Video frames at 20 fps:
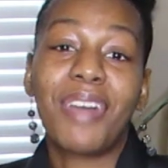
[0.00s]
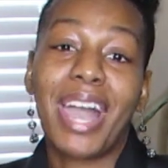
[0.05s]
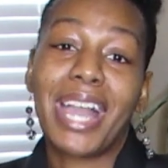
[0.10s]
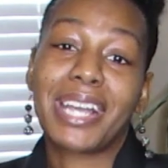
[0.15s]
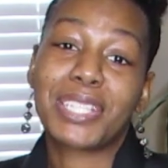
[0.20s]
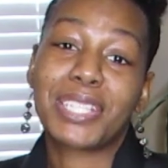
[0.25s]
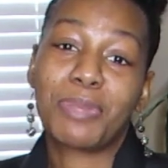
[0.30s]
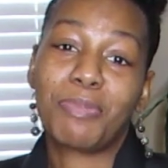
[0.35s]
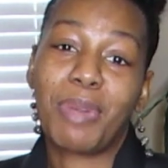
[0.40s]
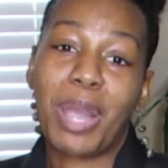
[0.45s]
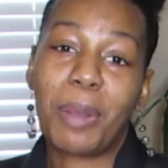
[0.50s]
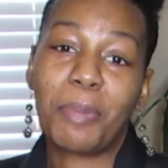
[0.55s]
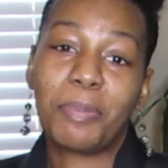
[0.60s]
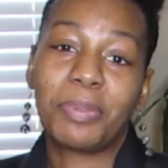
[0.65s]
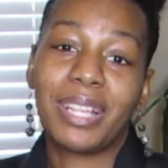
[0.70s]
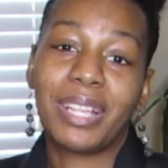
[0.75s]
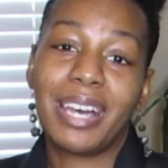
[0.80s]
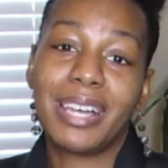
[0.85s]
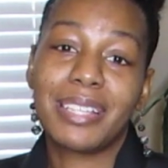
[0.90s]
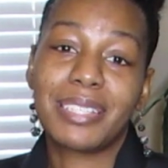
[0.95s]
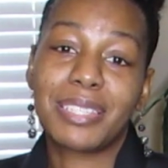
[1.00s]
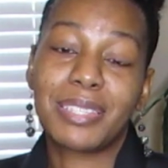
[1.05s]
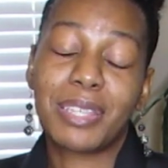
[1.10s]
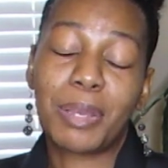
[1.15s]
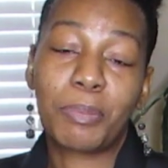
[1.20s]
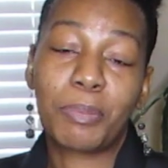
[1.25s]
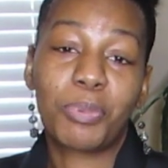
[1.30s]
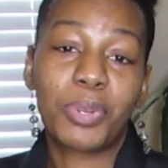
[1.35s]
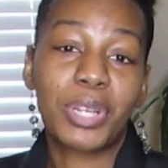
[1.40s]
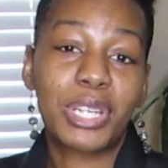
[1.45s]
facts about blunts.
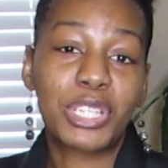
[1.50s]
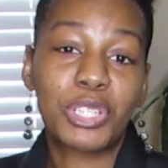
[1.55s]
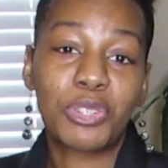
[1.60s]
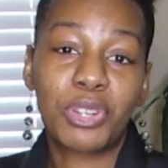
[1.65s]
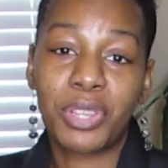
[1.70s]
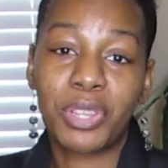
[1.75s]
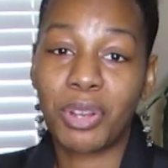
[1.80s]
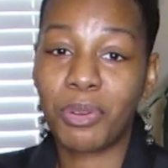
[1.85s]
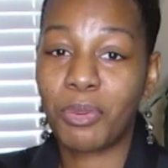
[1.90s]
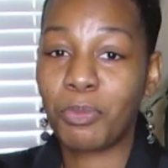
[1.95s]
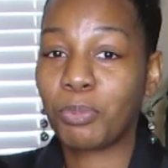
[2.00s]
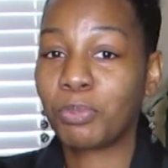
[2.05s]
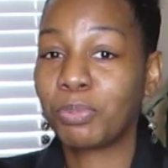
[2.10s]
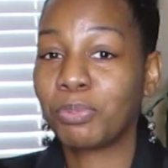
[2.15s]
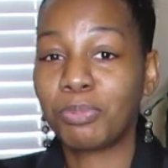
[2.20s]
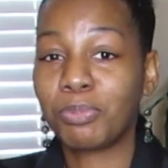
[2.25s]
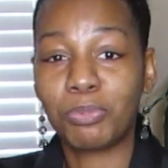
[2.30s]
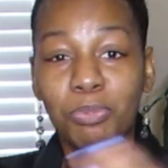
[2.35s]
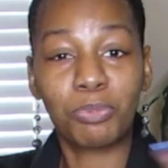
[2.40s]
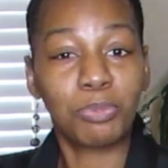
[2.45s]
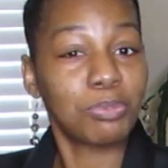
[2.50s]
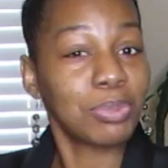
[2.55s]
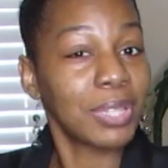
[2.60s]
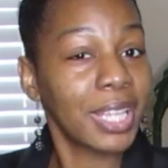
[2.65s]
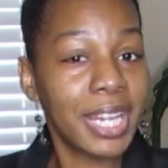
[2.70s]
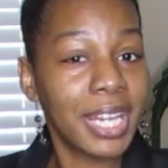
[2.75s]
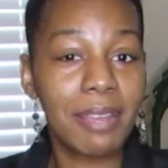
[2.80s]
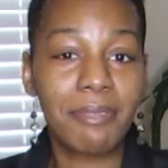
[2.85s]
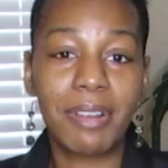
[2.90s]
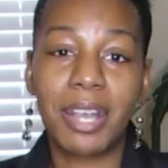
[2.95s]
I'm pretty sure there are
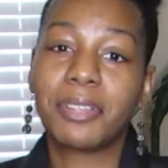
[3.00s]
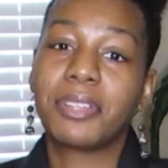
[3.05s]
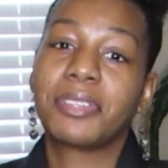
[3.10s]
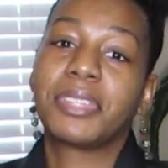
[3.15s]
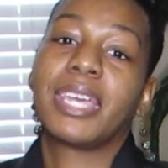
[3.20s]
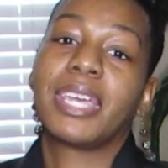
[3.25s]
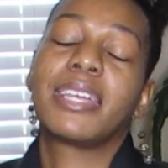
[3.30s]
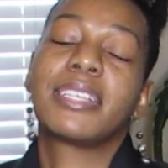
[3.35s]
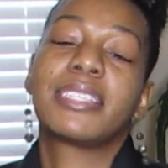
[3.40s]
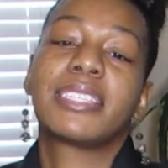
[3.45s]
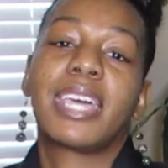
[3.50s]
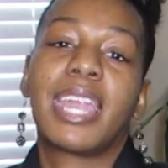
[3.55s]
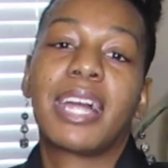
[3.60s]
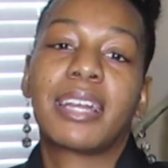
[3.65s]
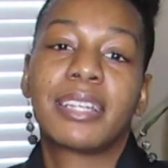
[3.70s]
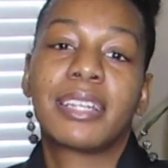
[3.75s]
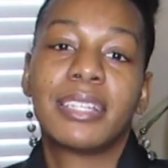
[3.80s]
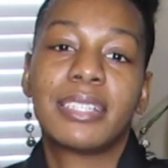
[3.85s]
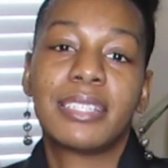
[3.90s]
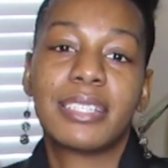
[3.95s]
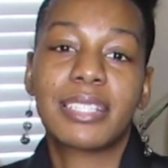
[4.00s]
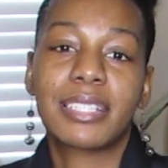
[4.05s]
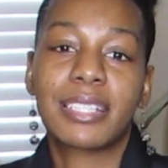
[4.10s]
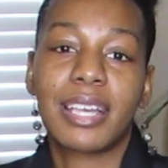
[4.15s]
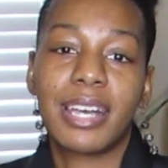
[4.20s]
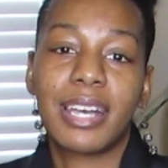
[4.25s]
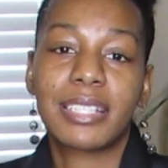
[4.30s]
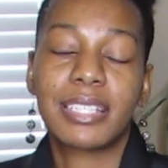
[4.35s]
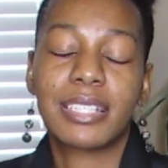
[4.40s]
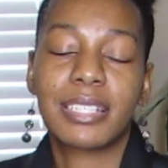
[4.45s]
plenty of other things that I could
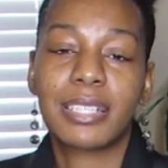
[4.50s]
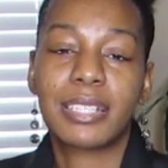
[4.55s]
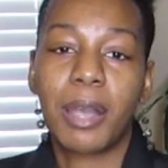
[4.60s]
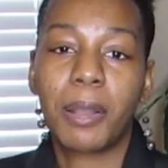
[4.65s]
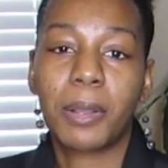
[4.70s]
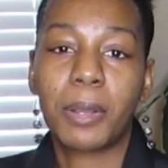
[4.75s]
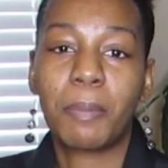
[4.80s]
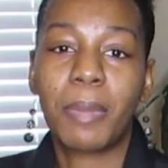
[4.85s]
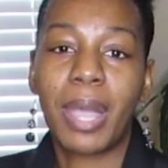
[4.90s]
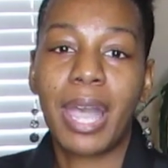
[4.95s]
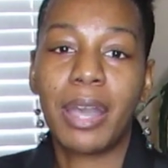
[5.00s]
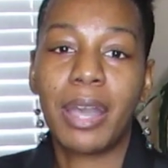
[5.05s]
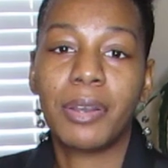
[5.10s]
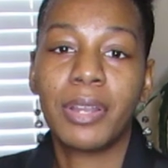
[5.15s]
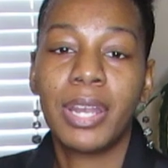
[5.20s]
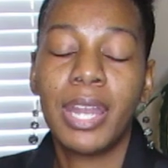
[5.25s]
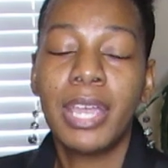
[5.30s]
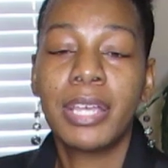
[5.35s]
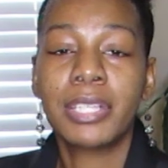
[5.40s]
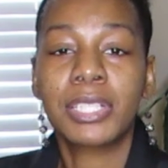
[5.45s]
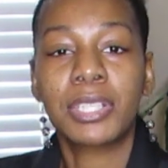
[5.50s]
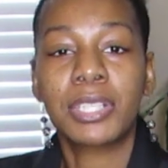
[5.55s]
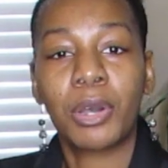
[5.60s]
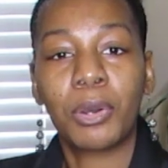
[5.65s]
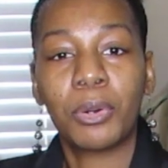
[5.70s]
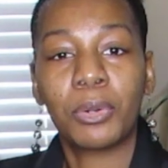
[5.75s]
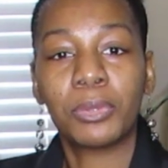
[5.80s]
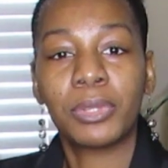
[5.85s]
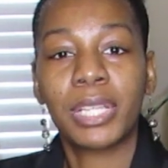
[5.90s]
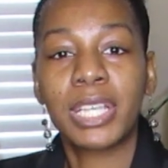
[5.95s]
discuss and talk about.
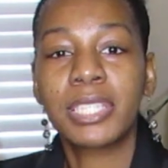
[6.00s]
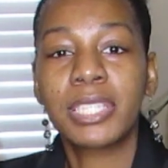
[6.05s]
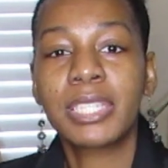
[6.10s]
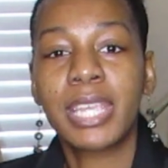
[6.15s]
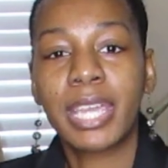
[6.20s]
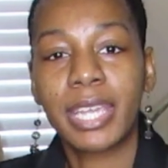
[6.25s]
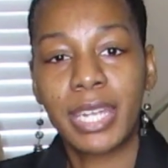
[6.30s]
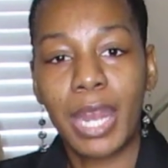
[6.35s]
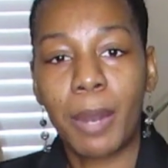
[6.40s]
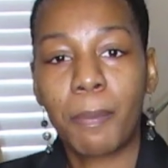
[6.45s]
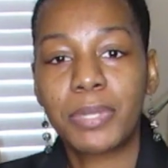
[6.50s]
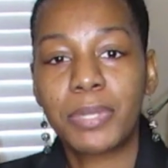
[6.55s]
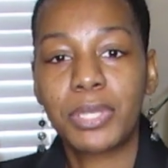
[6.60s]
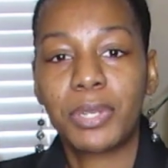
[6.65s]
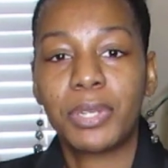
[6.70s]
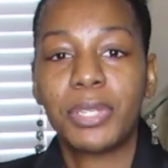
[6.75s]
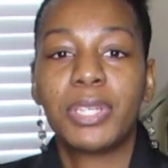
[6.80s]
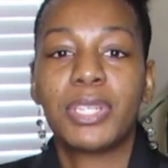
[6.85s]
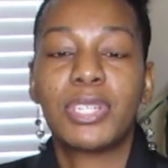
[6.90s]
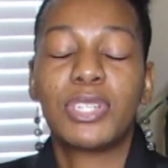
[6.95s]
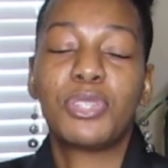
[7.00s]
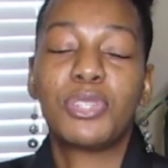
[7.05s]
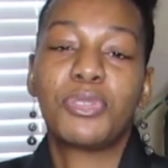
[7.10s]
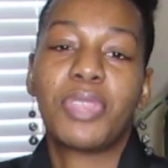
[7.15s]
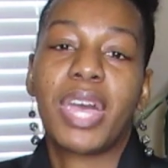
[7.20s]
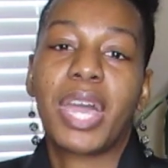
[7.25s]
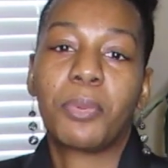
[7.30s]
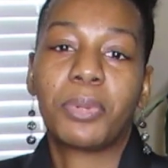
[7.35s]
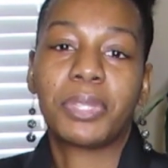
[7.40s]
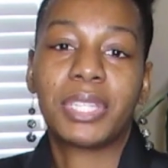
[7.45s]
So let's take an opportunity to do
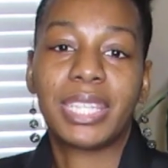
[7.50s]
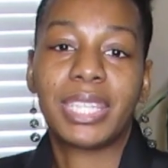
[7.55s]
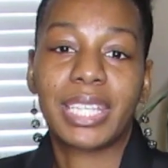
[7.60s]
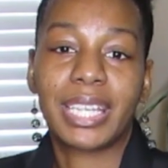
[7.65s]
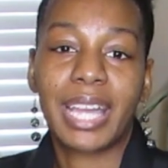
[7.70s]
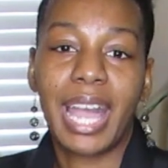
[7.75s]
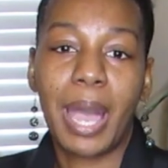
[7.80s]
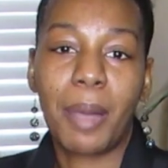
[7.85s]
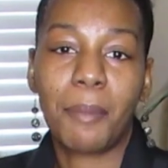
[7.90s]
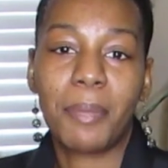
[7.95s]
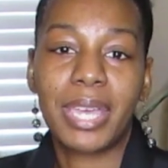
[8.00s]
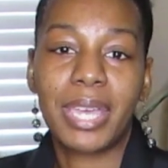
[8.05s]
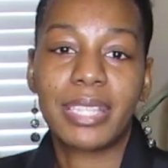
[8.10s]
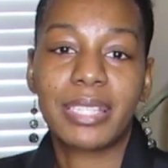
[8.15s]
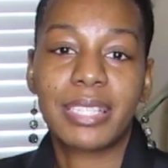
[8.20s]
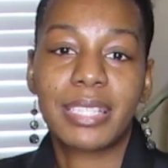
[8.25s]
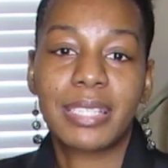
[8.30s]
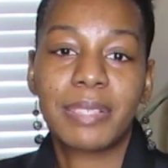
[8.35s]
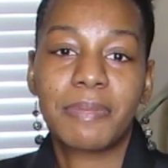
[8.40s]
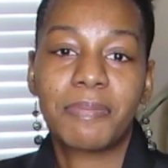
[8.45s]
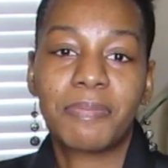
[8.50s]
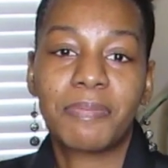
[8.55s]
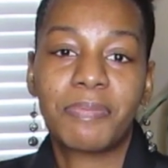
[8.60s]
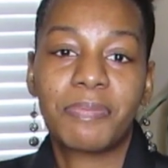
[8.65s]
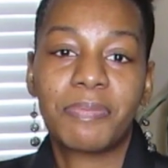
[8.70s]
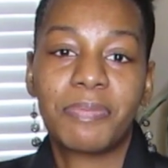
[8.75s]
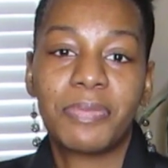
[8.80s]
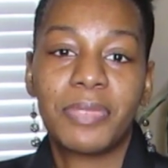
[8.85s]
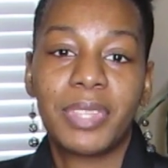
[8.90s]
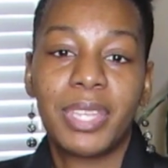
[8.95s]
that within the comments.
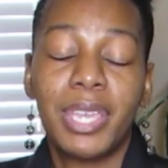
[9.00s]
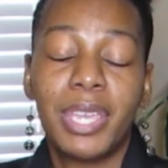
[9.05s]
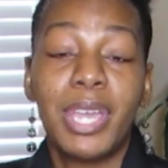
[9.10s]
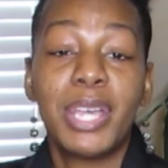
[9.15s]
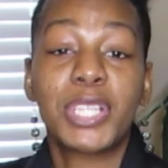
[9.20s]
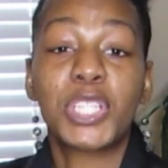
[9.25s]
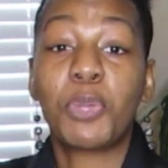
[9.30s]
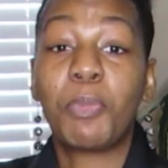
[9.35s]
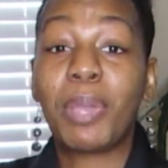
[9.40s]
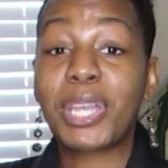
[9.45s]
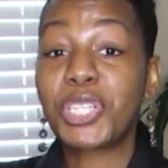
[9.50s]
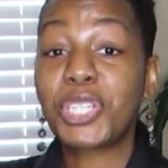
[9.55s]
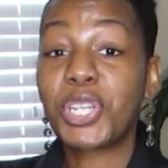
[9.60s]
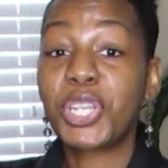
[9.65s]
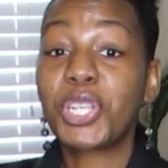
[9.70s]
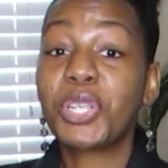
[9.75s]
So make sure